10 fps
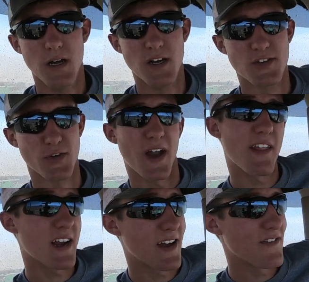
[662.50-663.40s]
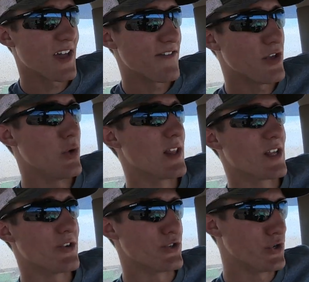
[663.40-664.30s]
So now that I've given you a
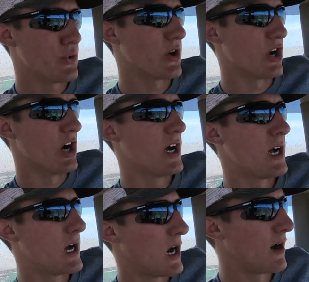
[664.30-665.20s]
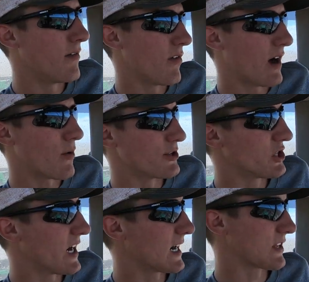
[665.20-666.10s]
little tour of our
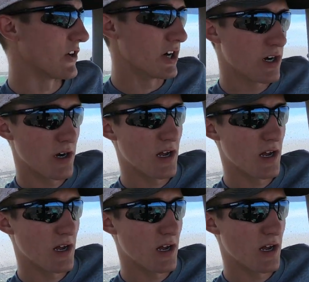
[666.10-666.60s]
tractor,